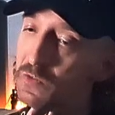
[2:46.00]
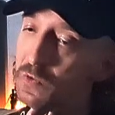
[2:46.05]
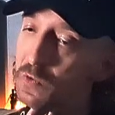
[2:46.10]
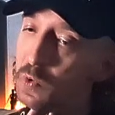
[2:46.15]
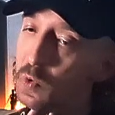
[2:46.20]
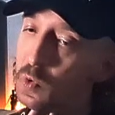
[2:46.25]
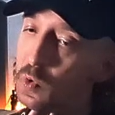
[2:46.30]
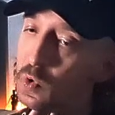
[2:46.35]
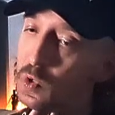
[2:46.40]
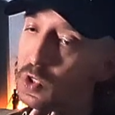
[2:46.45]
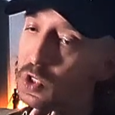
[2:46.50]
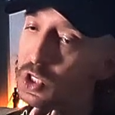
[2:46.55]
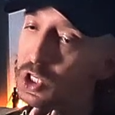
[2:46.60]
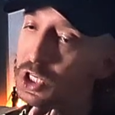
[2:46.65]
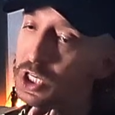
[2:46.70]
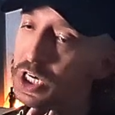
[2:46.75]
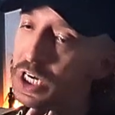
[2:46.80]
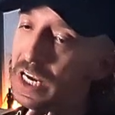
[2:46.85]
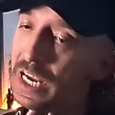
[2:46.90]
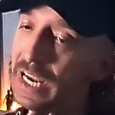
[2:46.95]

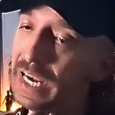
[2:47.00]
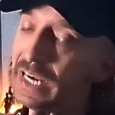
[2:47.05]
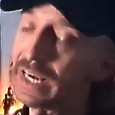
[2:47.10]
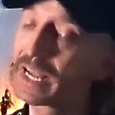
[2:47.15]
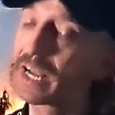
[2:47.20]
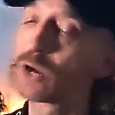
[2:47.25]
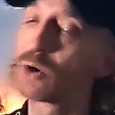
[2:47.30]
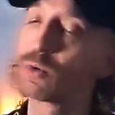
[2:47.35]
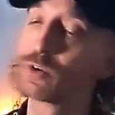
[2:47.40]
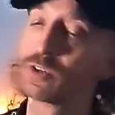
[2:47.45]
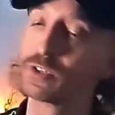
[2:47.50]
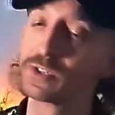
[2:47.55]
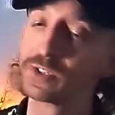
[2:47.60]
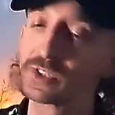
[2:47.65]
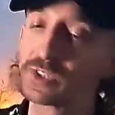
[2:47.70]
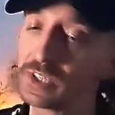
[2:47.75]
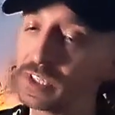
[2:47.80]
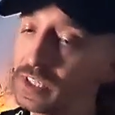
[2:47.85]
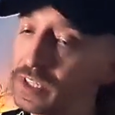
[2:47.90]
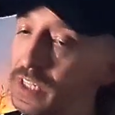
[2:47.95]
for 8
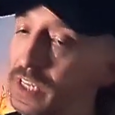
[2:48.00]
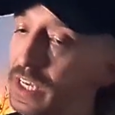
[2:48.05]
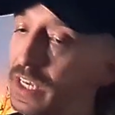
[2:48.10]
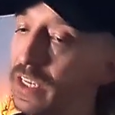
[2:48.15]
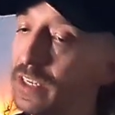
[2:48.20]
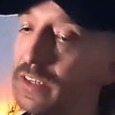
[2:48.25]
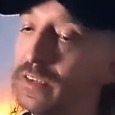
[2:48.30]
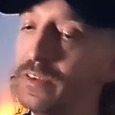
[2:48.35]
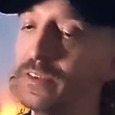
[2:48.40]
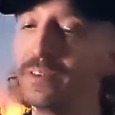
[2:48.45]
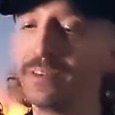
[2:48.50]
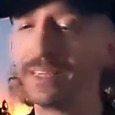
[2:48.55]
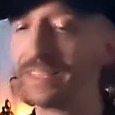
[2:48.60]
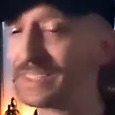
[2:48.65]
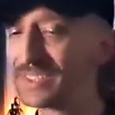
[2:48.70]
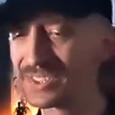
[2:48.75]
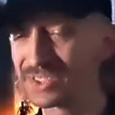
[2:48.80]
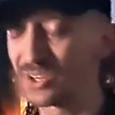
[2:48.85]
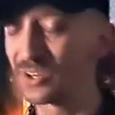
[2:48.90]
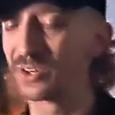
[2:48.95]
hours, and then
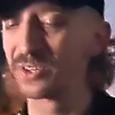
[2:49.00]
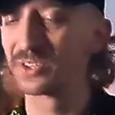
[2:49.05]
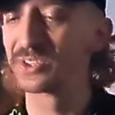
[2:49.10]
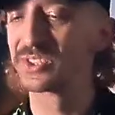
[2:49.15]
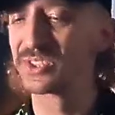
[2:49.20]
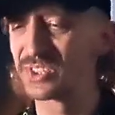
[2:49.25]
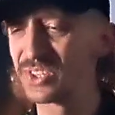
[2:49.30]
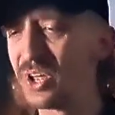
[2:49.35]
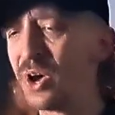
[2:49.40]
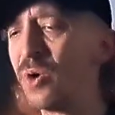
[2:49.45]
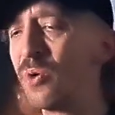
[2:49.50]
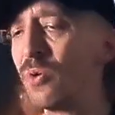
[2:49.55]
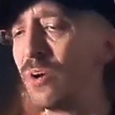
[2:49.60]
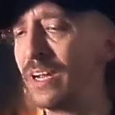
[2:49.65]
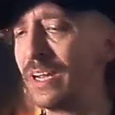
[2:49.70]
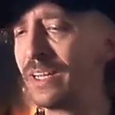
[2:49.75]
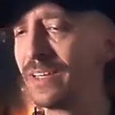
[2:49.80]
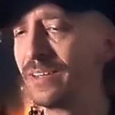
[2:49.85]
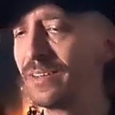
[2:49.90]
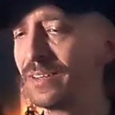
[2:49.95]
it started
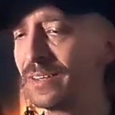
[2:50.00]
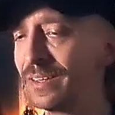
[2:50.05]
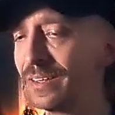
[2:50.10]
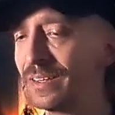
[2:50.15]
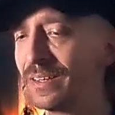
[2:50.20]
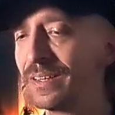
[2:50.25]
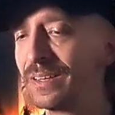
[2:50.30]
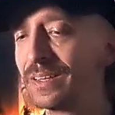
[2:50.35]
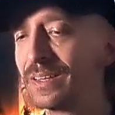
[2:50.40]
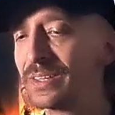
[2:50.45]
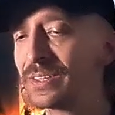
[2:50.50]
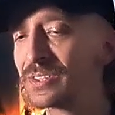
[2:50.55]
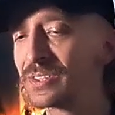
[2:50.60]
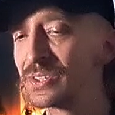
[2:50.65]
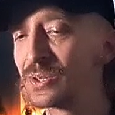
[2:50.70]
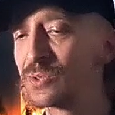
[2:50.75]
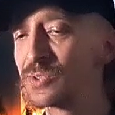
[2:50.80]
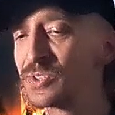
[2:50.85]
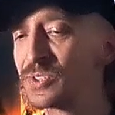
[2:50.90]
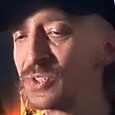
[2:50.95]
snowing.
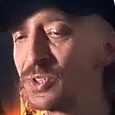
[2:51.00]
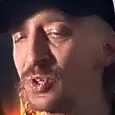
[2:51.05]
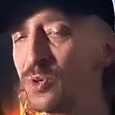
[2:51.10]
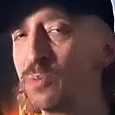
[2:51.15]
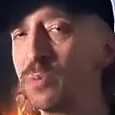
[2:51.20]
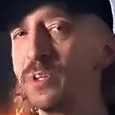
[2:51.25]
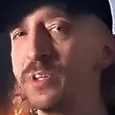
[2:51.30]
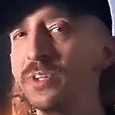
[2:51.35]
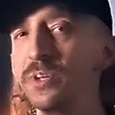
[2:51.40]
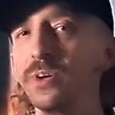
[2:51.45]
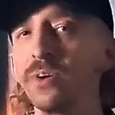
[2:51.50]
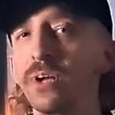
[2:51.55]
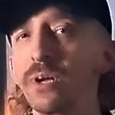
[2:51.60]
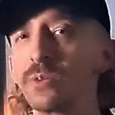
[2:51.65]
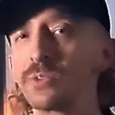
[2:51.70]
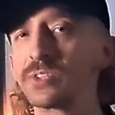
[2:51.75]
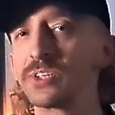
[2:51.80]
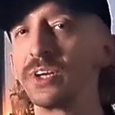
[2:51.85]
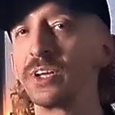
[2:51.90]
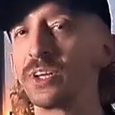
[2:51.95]
So stupid, dude. I
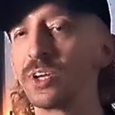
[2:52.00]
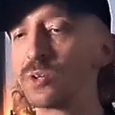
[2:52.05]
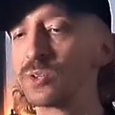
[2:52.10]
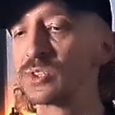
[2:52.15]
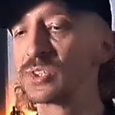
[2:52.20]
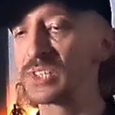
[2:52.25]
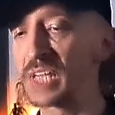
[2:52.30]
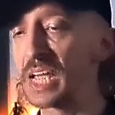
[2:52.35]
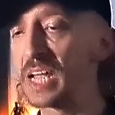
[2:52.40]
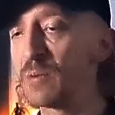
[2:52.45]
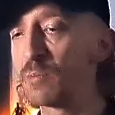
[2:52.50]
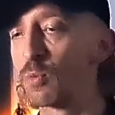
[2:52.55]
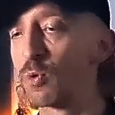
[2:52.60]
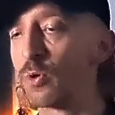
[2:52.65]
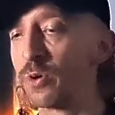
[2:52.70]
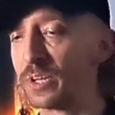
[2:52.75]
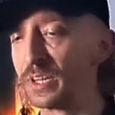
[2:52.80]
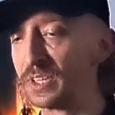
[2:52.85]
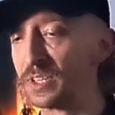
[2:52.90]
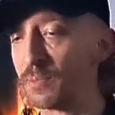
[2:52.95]
was gonna go
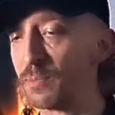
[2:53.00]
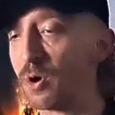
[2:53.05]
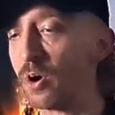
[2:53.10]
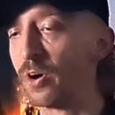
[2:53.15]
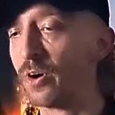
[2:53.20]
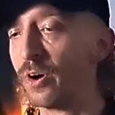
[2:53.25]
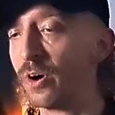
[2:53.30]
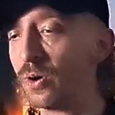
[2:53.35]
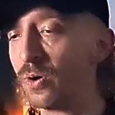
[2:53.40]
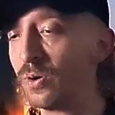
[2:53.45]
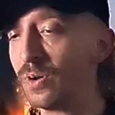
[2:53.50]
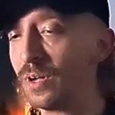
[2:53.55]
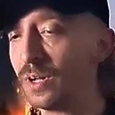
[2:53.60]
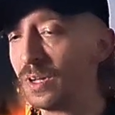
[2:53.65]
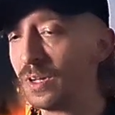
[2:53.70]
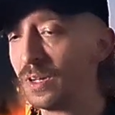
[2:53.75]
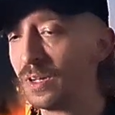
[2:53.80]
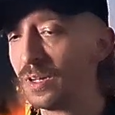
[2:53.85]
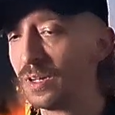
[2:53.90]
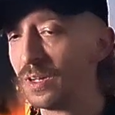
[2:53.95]
skateboarding tomorrow.
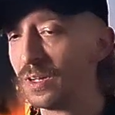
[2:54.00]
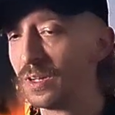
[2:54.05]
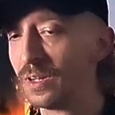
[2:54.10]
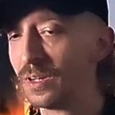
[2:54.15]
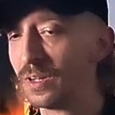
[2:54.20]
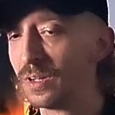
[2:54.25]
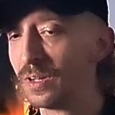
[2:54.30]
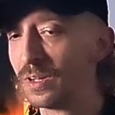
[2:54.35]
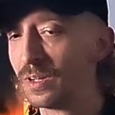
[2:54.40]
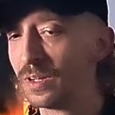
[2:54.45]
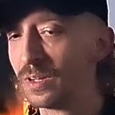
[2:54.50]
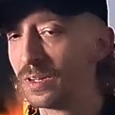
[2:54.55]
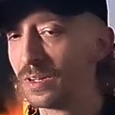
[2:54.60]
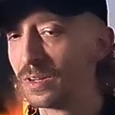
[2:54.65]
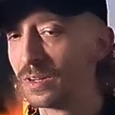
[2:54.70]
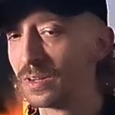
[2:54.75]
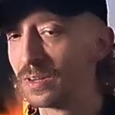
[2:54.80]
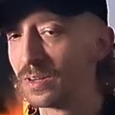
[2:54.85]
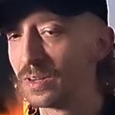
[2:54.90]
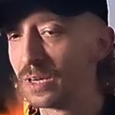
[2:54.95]

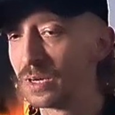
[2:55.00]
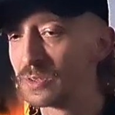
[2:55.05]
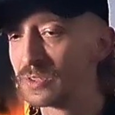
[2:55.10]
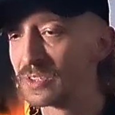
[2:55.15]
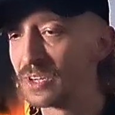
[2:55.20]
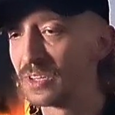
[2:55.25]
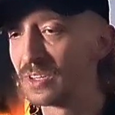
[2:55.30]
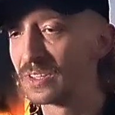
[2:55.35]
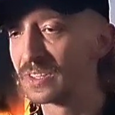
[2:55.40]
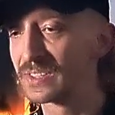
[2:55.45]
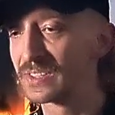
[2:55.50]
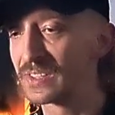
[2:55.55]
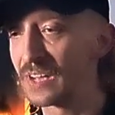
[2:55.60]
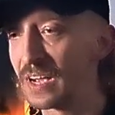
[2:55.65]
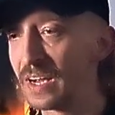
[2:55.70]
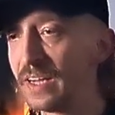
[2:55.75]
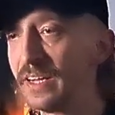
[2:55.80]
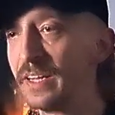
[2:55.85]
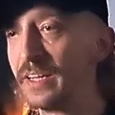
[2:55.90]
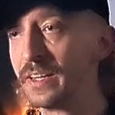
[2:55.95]
I was all
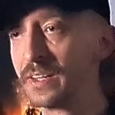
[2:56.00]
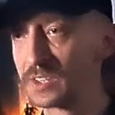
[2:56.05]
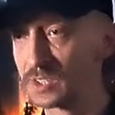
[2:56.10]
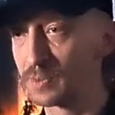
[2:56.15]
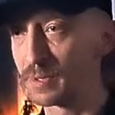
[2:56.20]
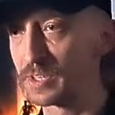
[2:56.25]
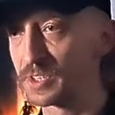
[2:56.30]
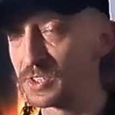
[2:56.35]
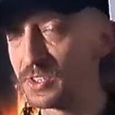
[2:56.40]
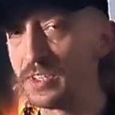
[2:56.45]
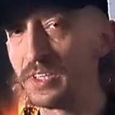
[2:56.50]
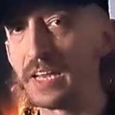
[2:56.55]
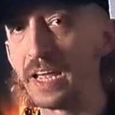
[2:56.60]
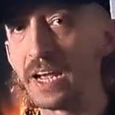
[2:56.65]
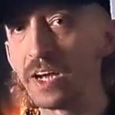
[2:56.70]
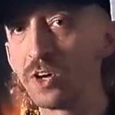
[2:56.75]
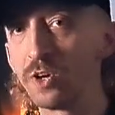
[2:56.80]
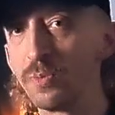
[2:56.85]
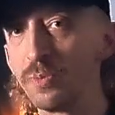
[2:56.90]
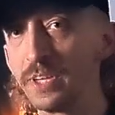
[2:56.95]
excited, especially
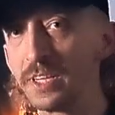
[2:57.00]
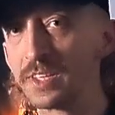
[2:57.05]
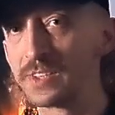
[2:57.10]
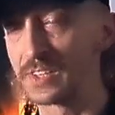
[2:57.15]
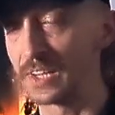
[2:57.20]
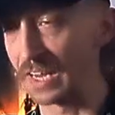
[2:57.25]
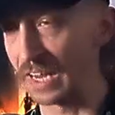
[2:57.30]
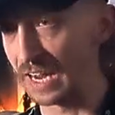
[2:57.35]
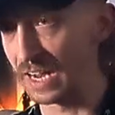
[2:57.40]
now because I